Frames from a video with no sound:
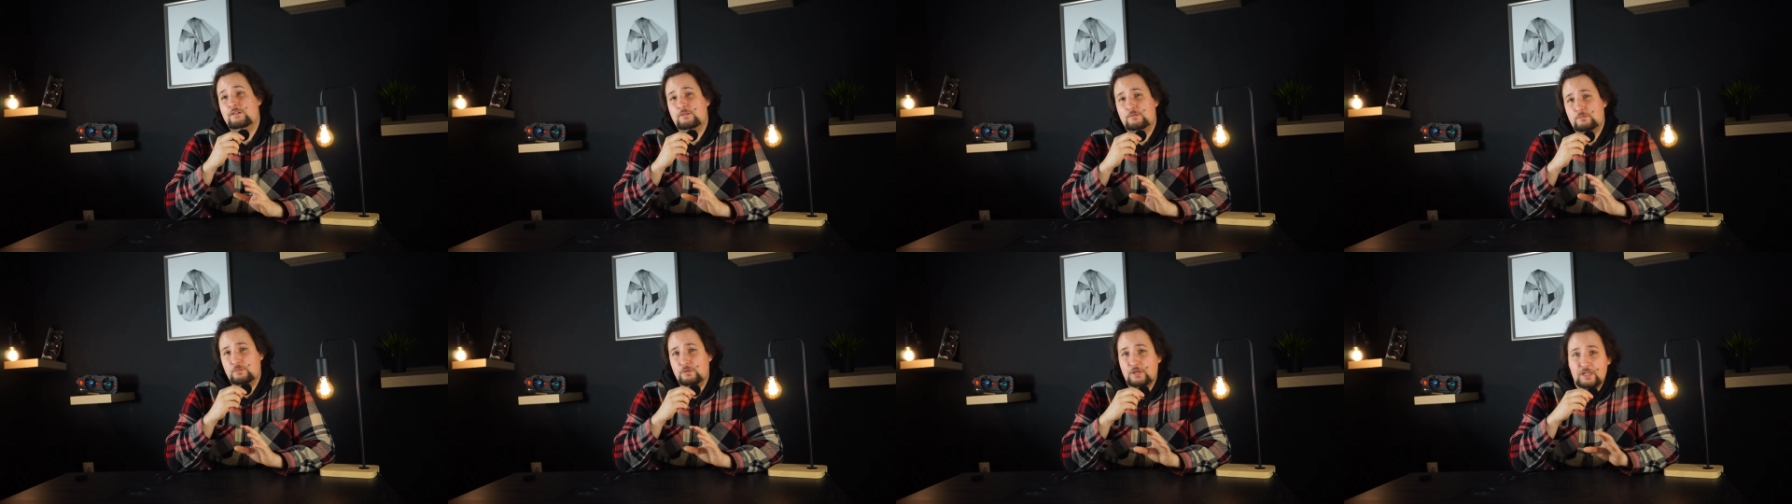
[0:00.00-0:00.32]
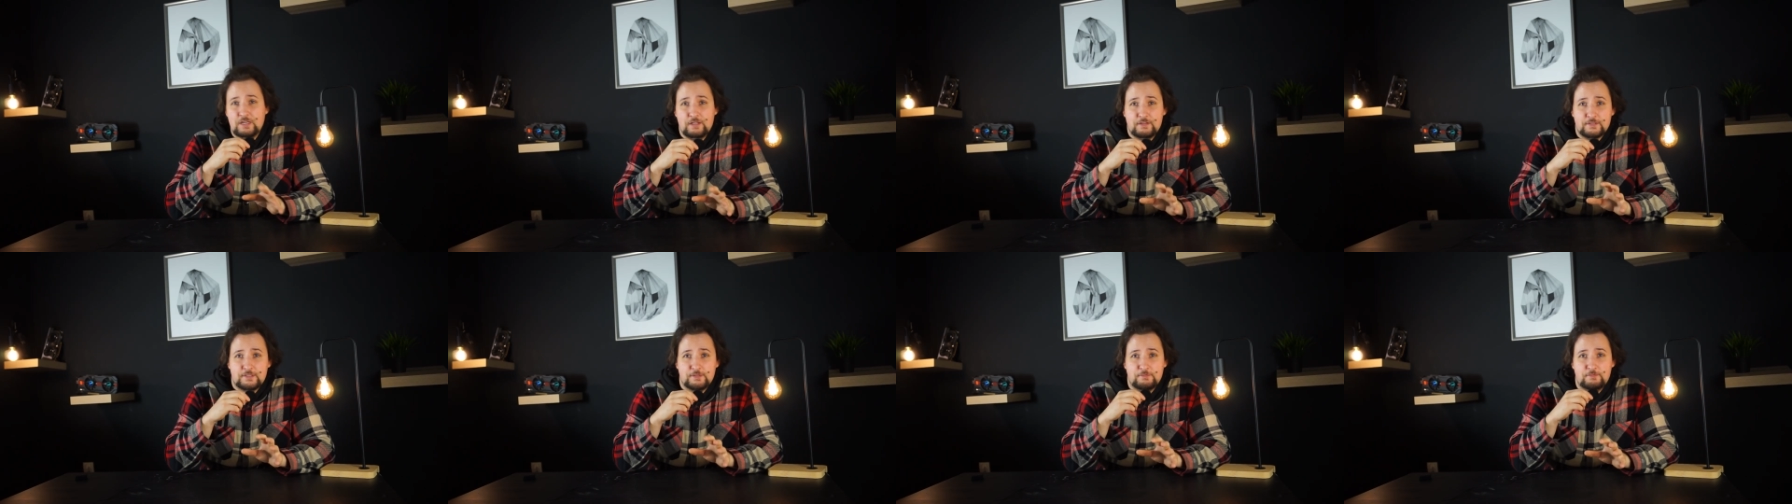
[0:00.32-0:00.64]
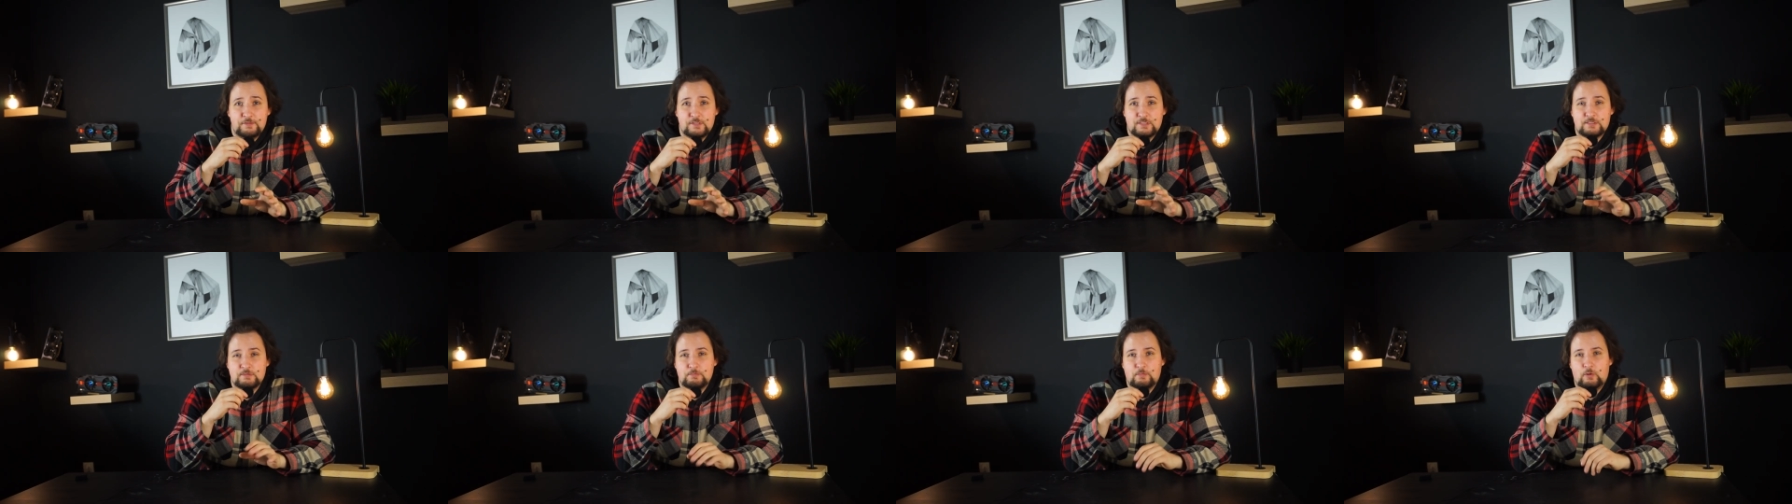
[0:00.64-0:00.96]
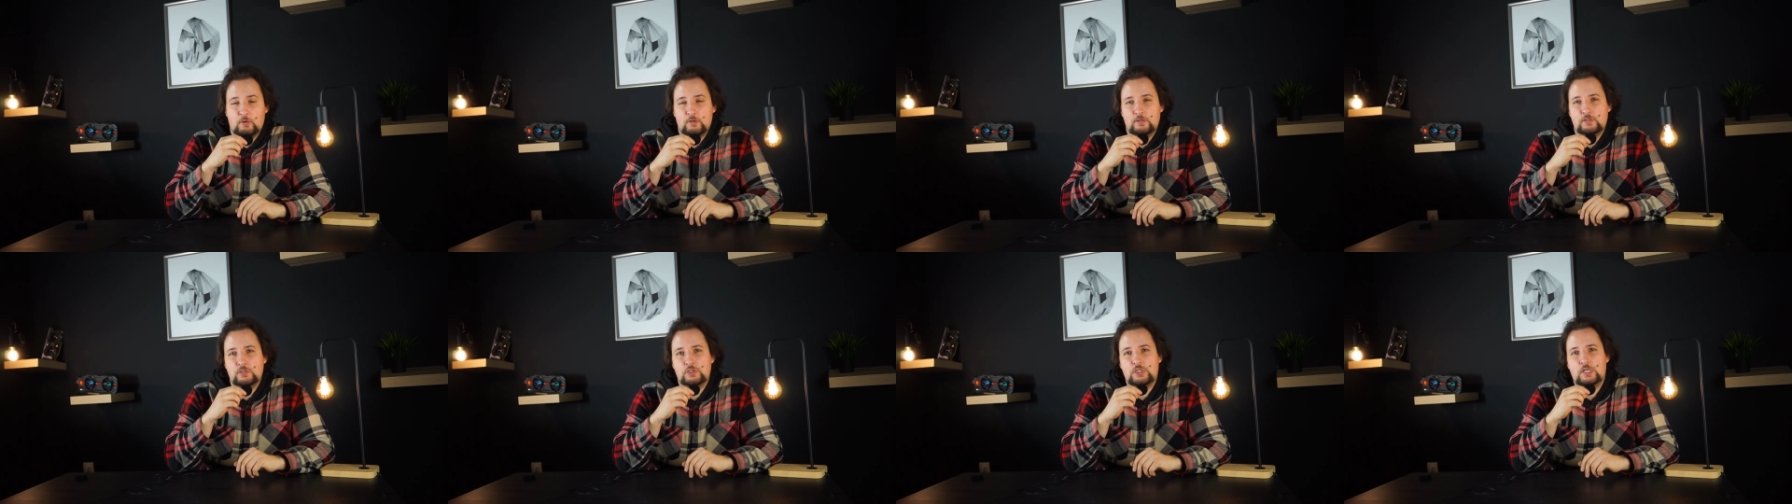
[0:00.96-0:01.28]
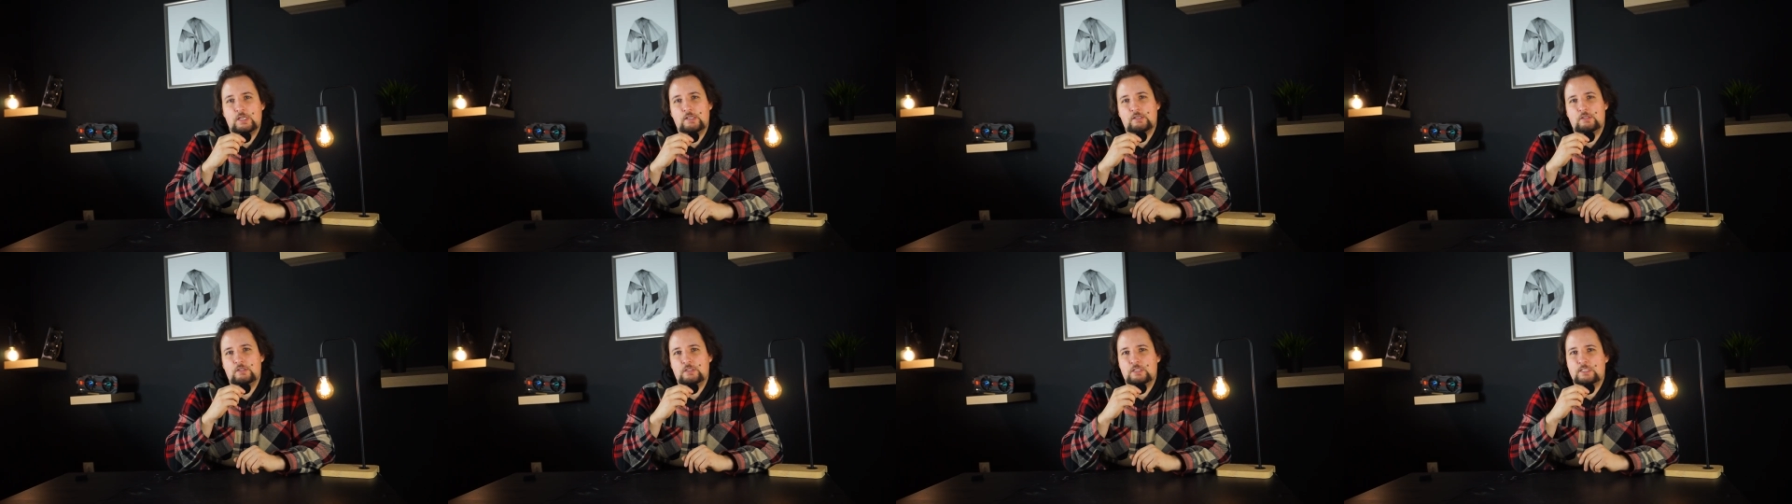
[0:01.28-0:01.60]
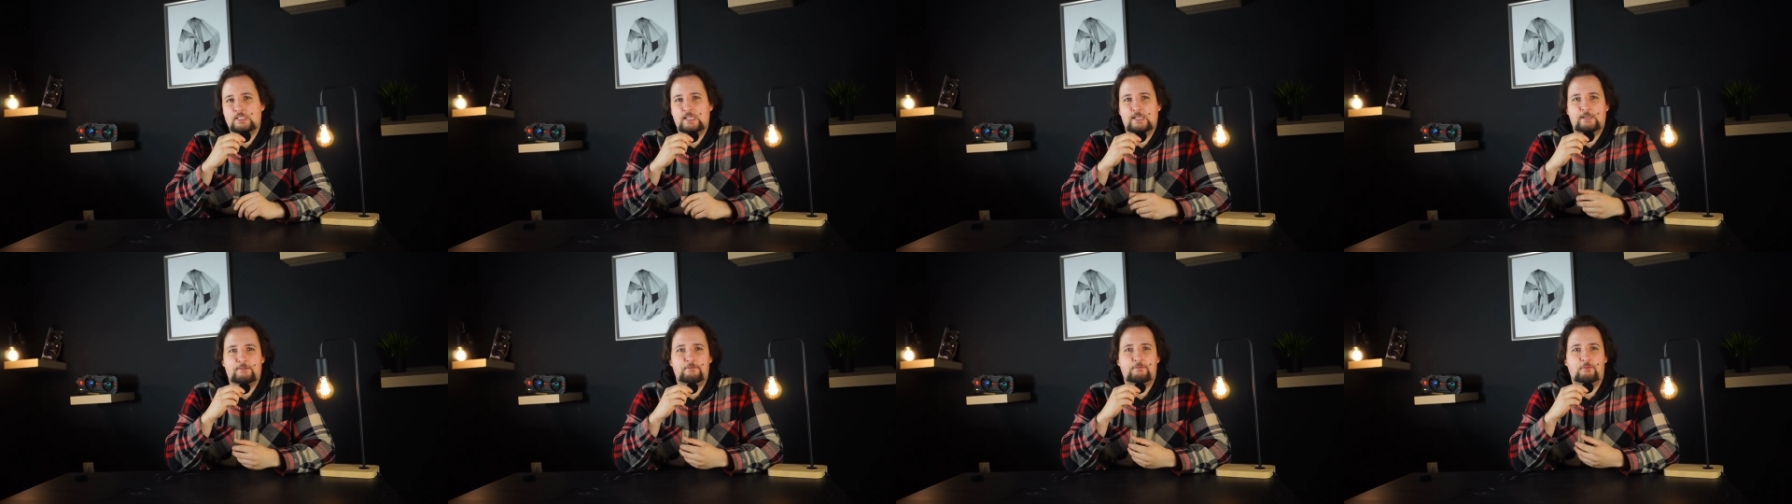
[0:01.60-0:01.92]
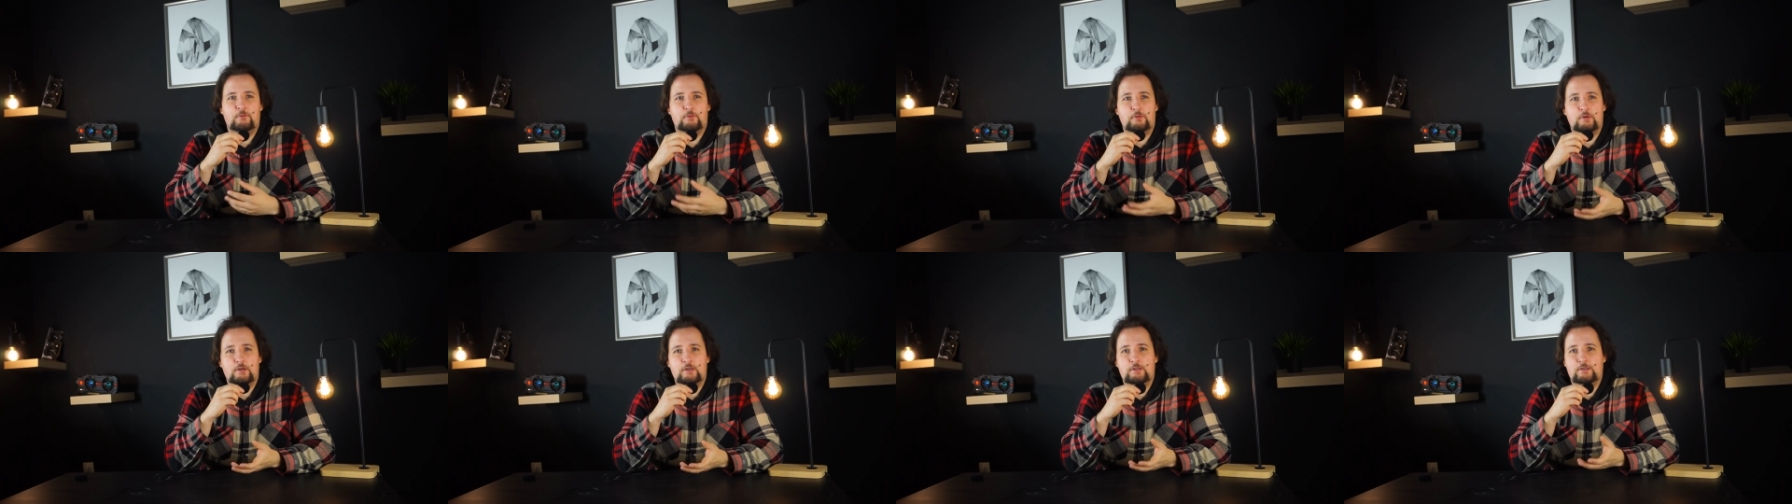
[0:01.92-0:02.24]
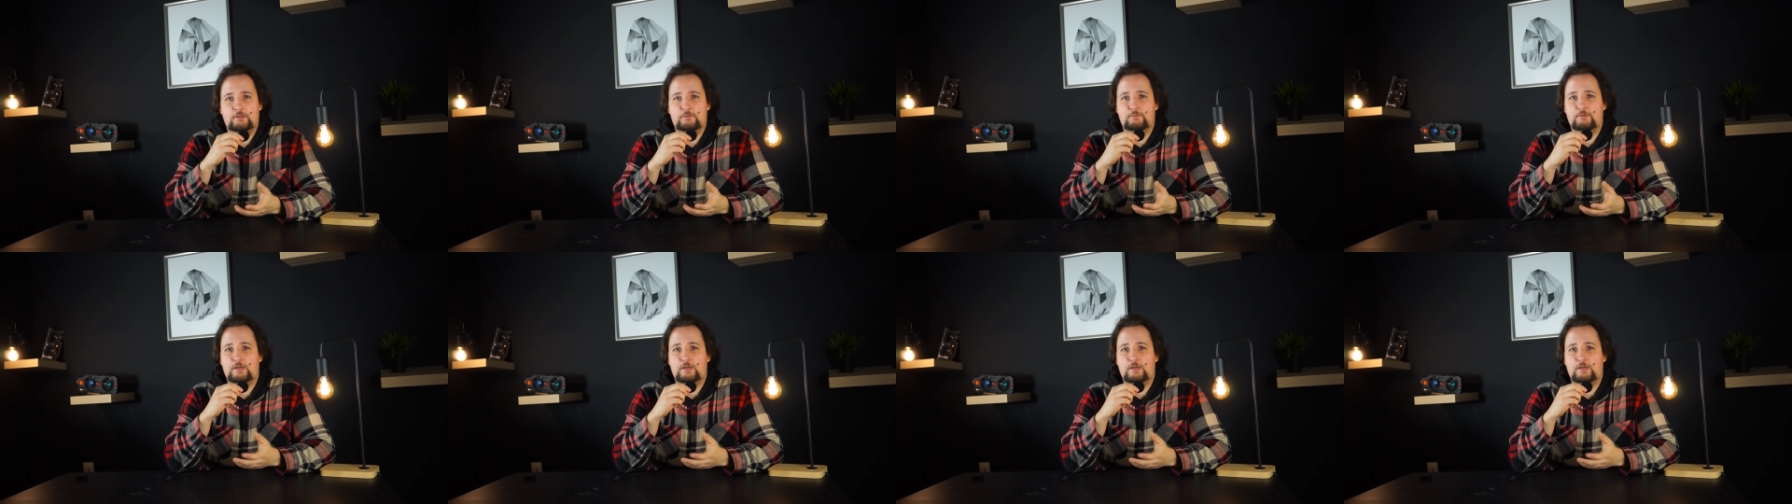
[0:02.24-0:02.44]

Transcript: relatively small injectors like 400,